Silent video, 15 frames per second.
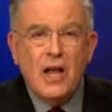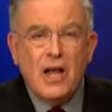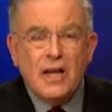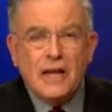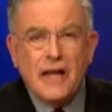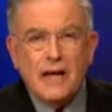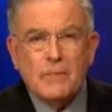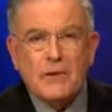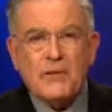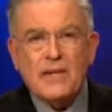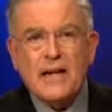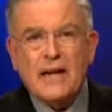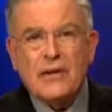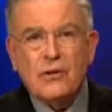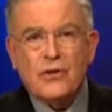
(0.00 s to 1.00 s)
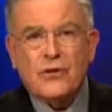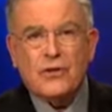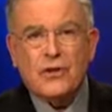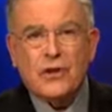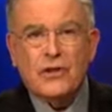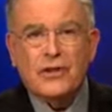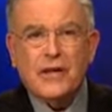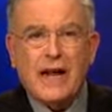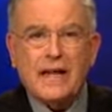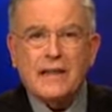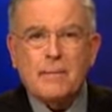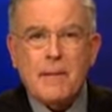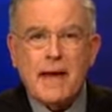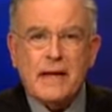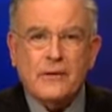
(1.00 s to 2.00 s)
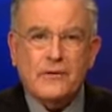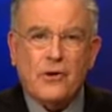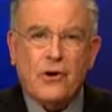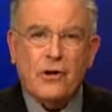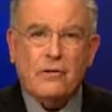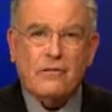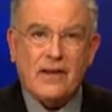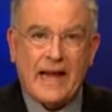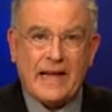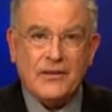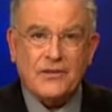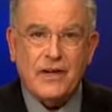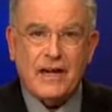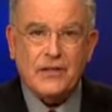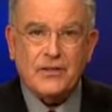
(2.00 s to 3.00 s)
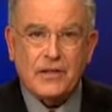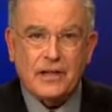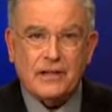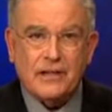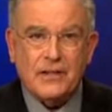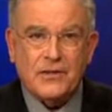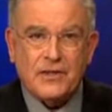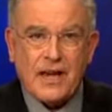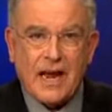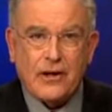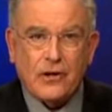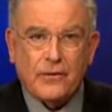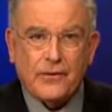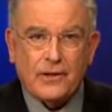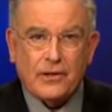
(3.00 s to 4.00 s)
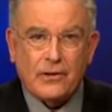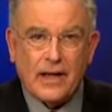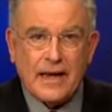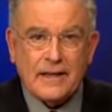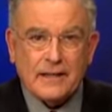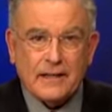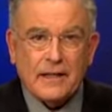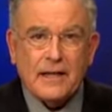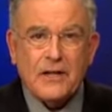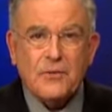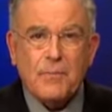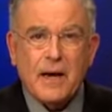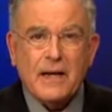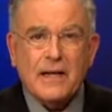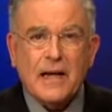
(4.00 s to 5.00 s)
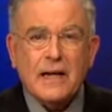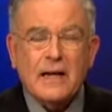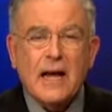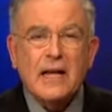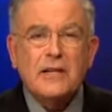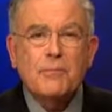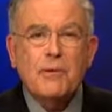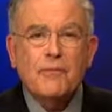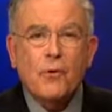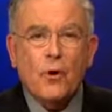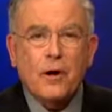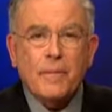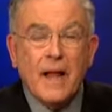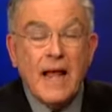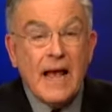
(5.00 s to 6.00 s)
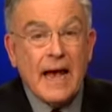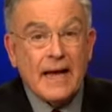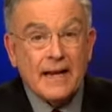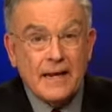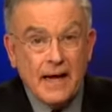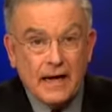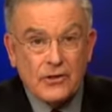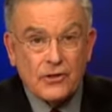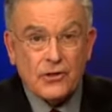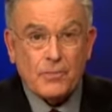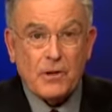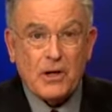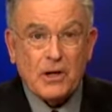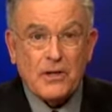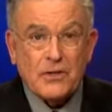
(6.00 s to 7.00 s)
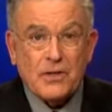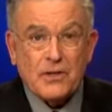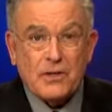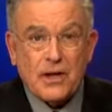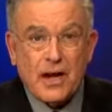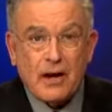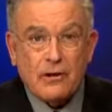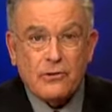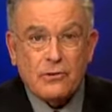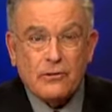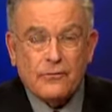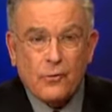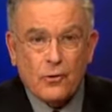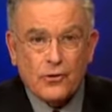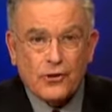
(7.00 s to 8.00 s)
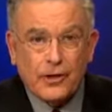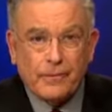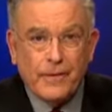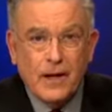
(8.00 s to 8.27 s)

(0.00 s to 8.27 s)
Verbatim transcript: KMBC9 News has learned tonight the man at the heart of last night's lengthy standoff in Olathe has made headlines before, and not just because he's an heir to a fortune.